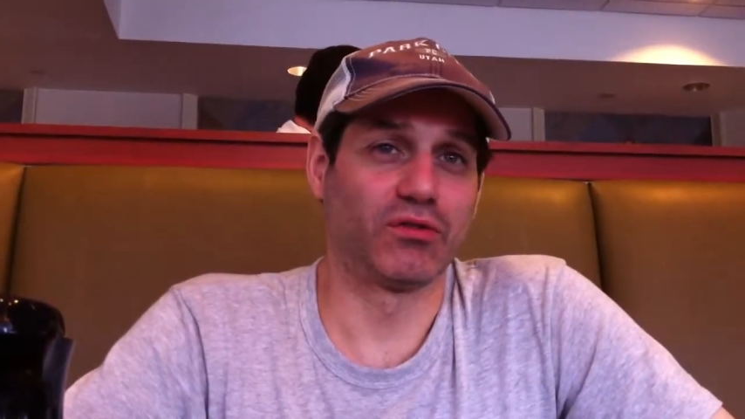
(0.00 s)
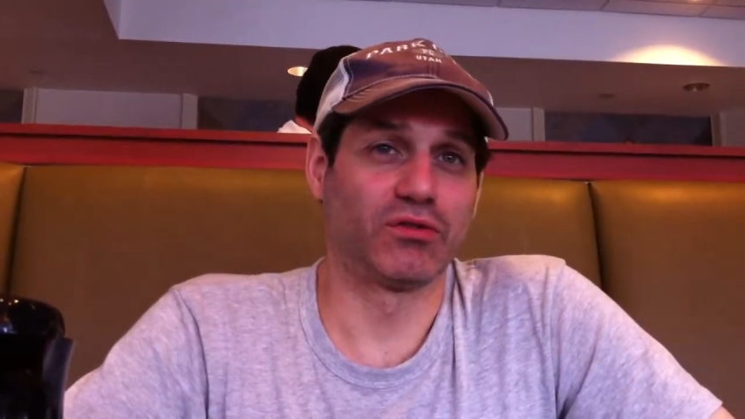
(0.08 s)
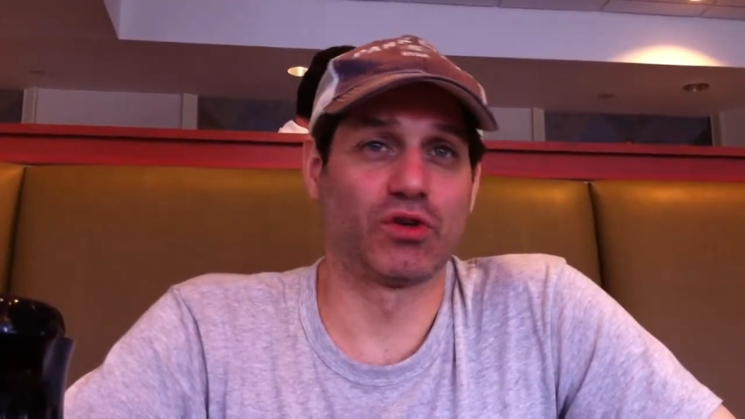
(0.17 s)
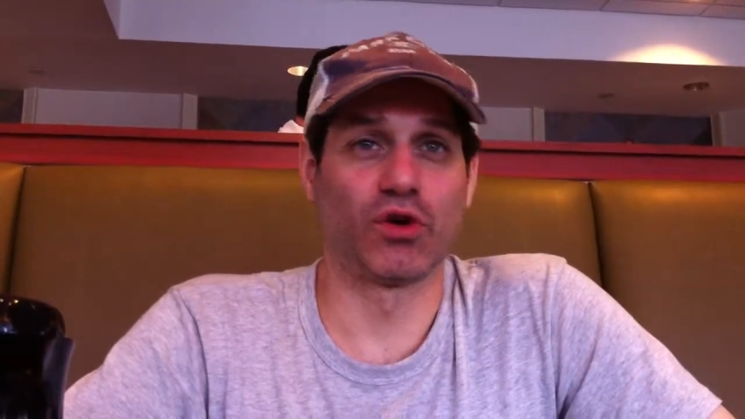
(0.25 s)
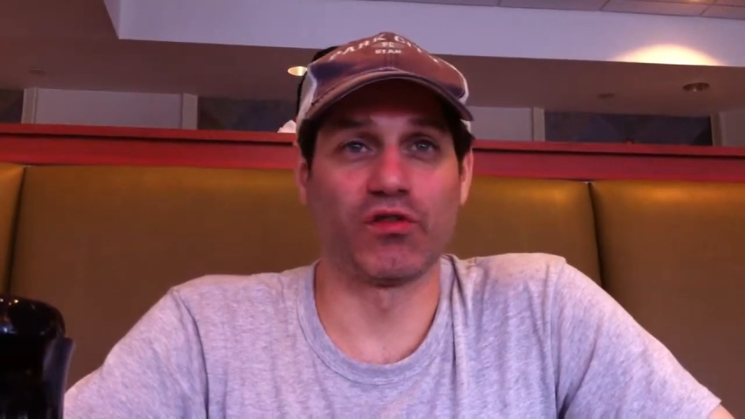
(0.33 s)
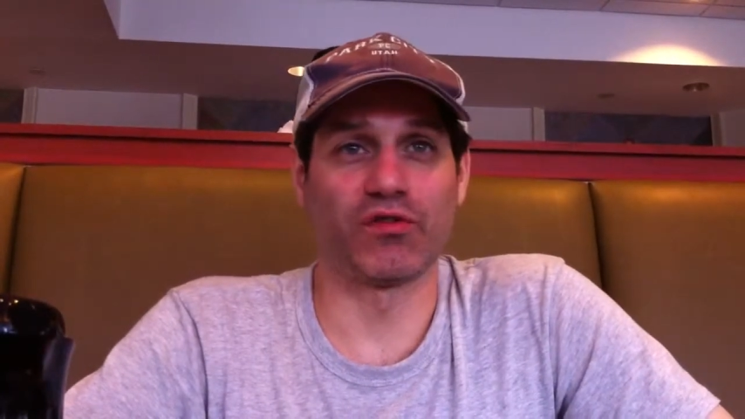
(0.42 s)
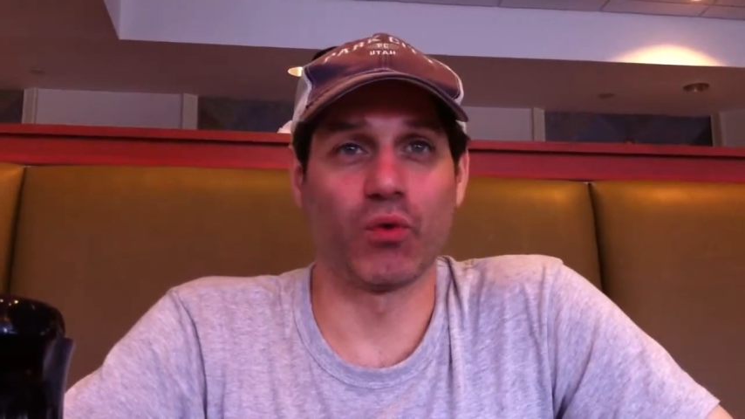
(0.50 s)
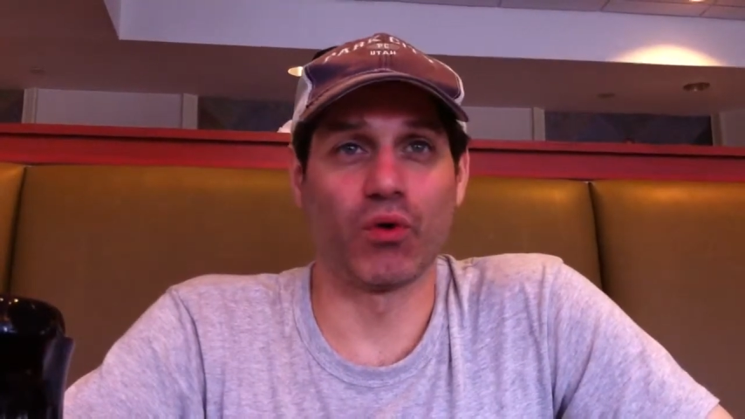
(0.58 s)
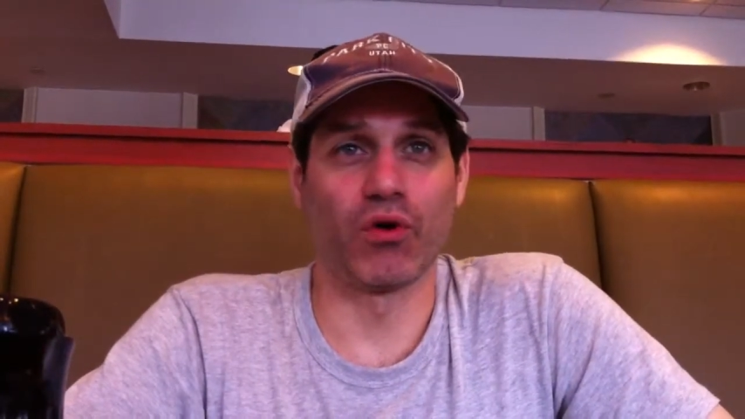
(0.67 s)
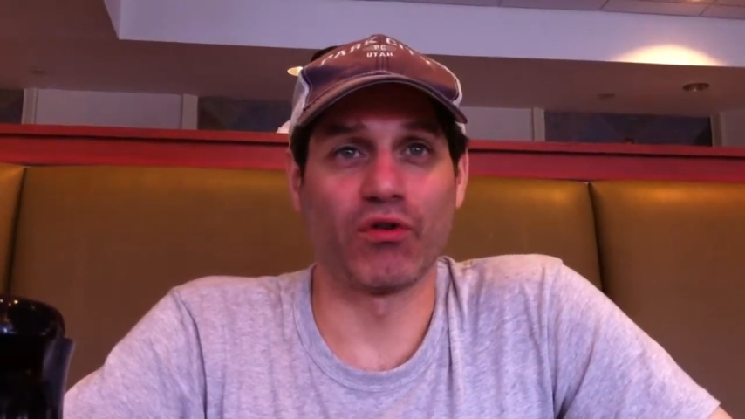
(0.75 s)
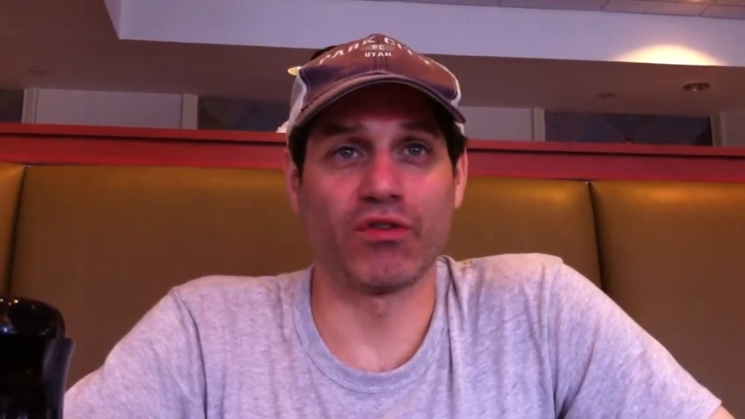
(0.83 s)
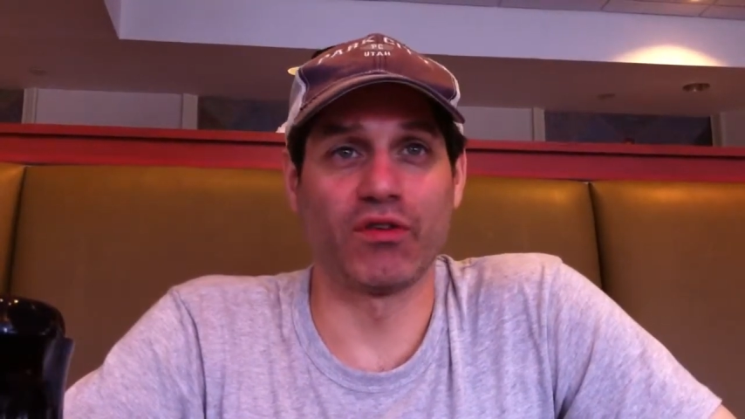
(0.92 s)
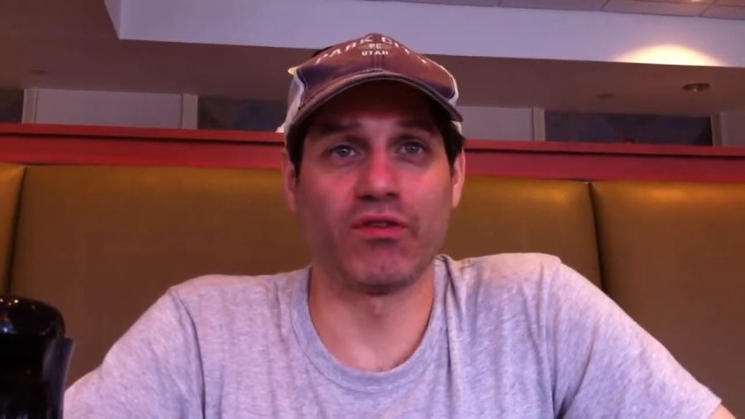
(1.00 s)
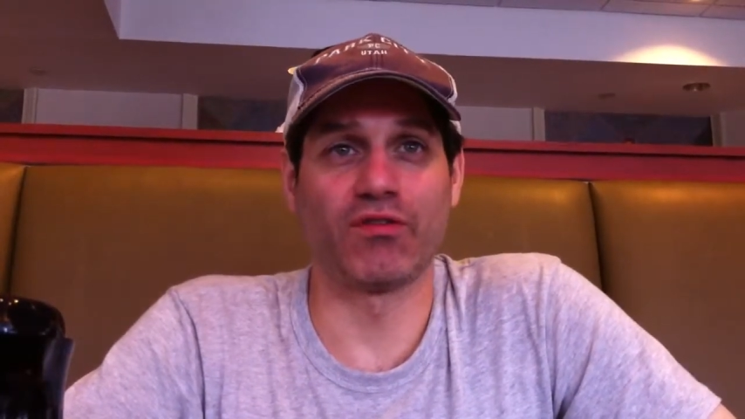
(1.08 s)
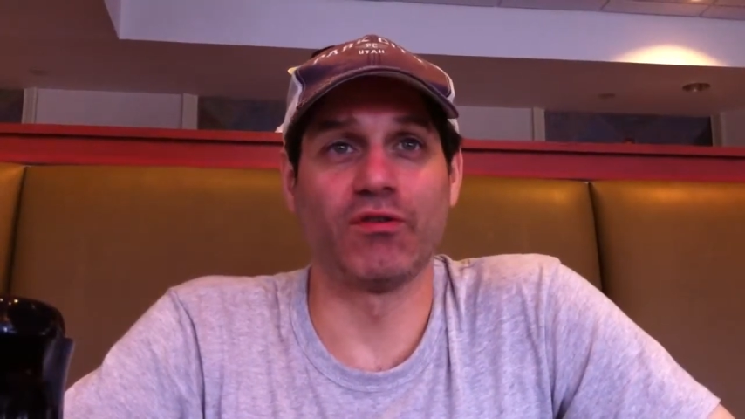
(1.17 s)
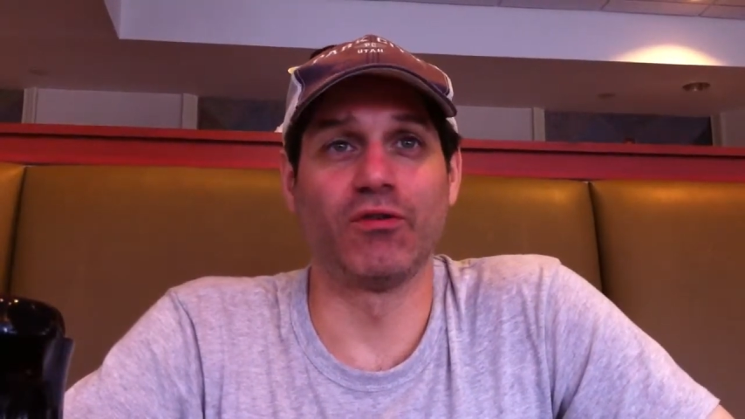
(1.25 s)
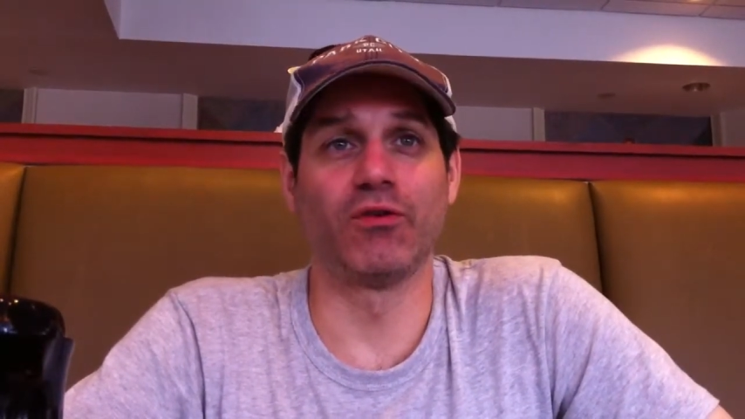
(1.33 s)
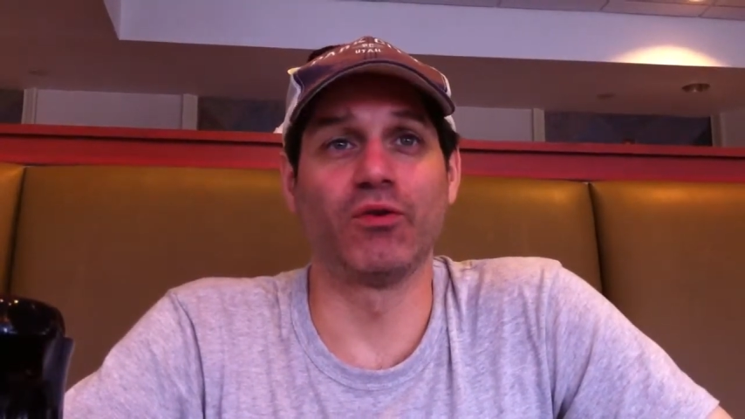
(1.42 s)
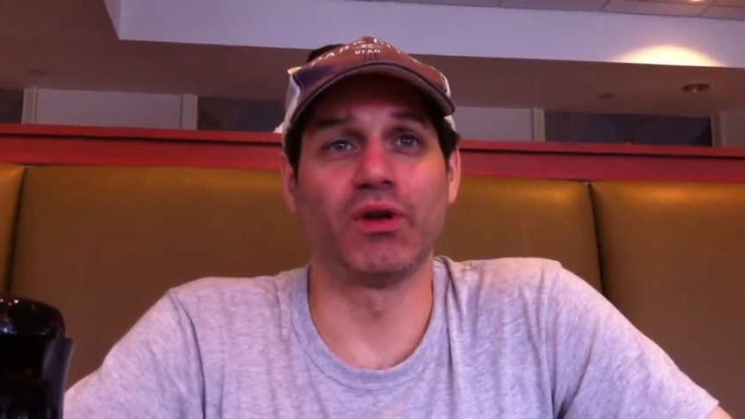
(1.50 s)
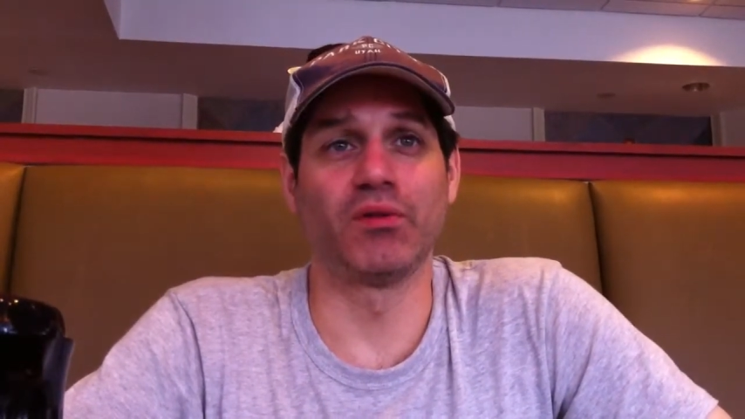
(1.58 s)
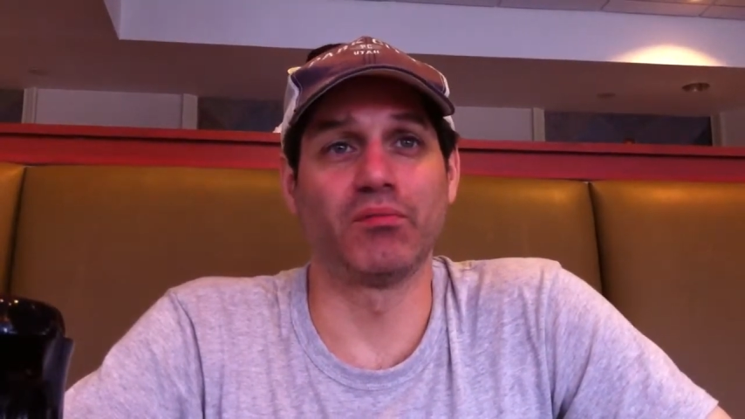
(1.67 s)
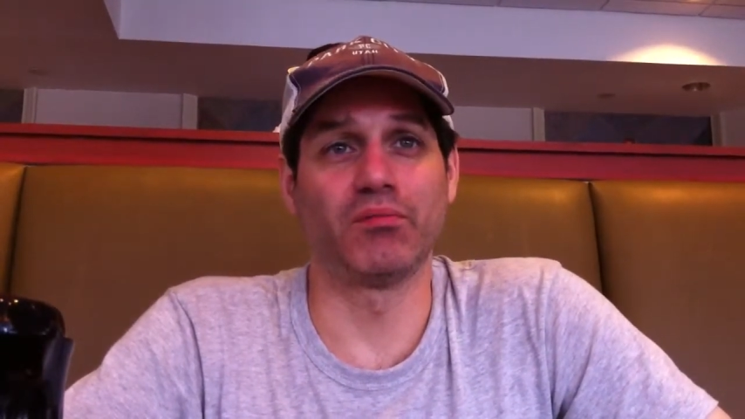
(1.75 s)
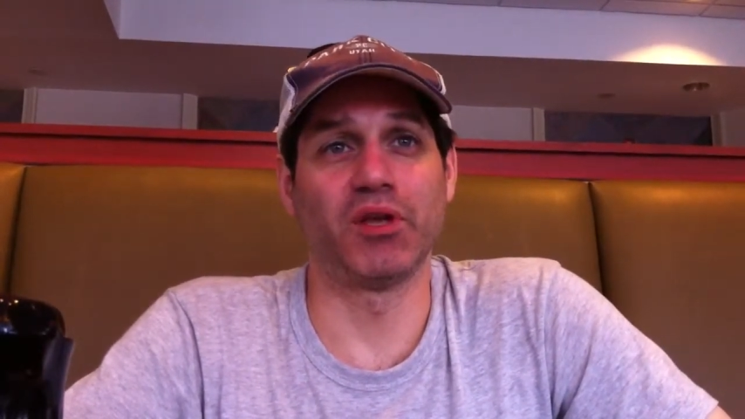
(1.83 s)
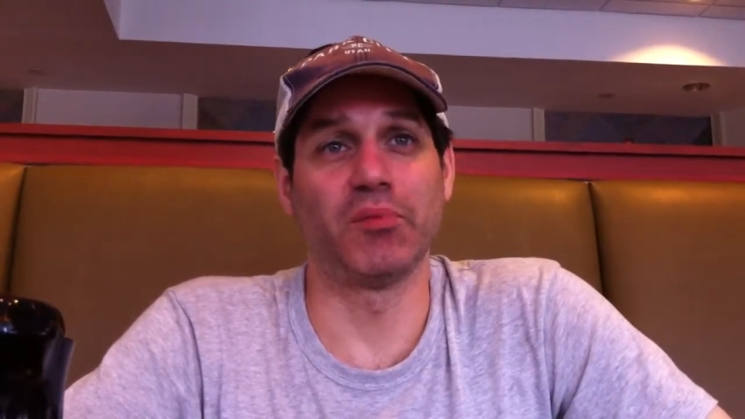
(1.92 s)
turf wars ensue,
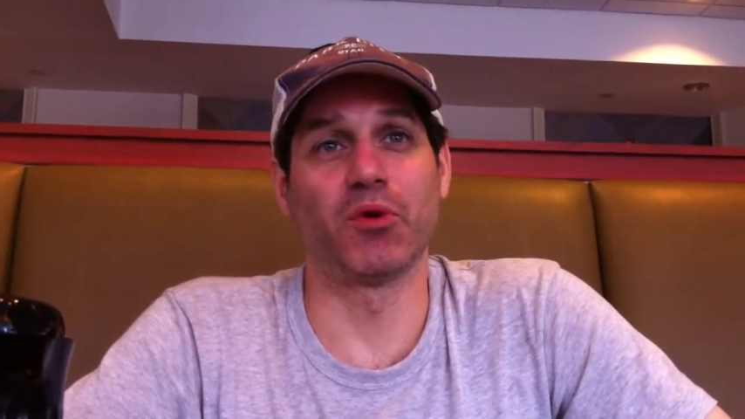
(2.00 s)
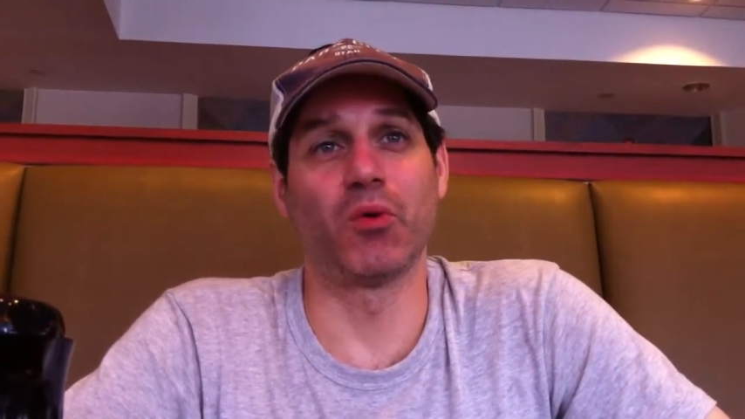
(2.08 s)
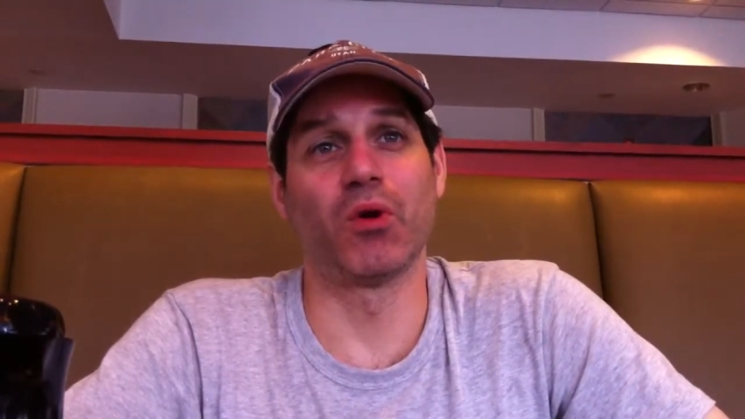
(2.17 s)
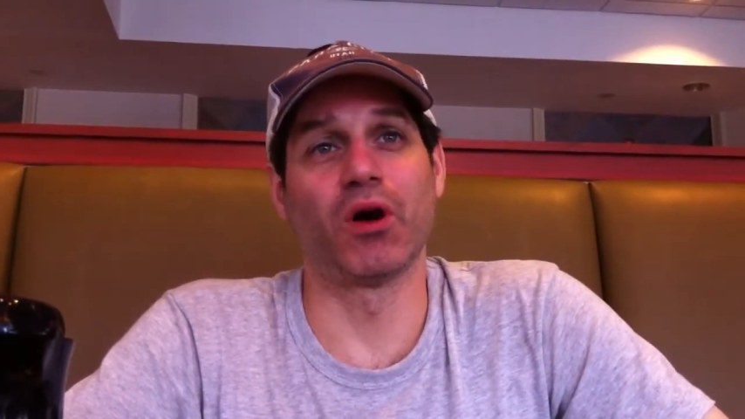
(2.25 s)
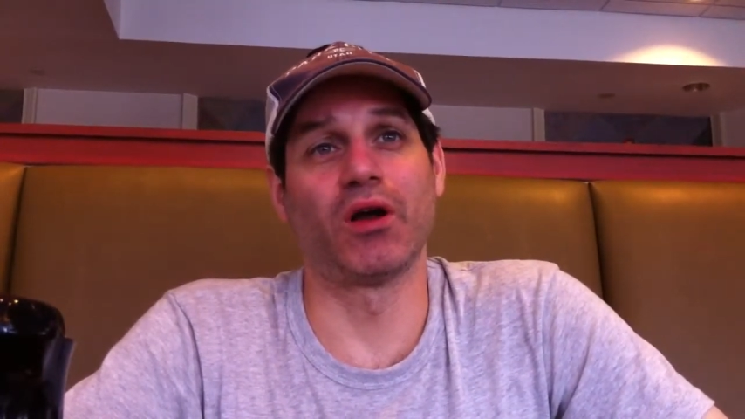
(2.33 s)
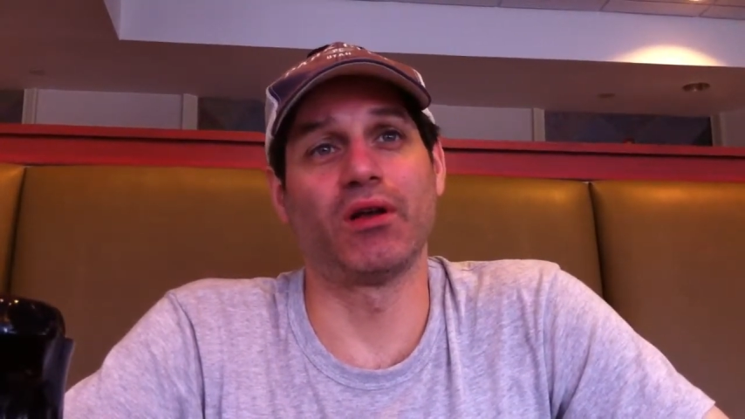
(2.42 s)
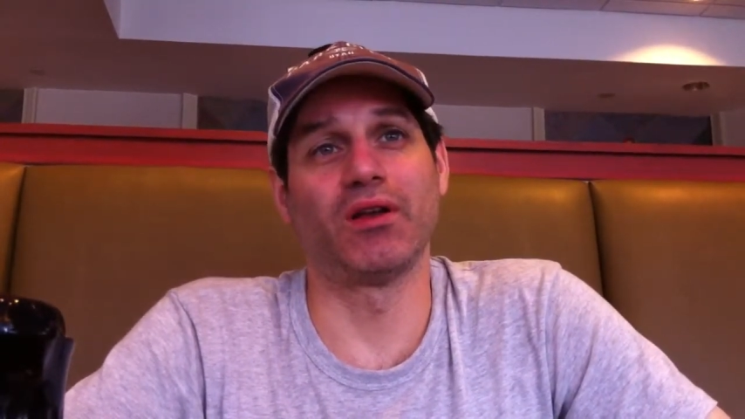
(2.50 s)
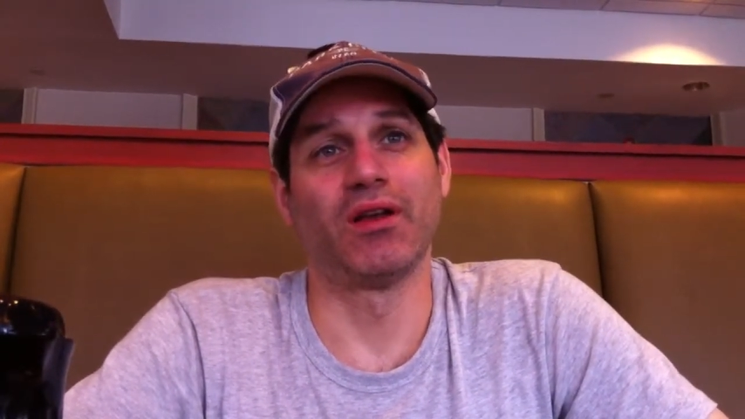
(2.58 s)
and people want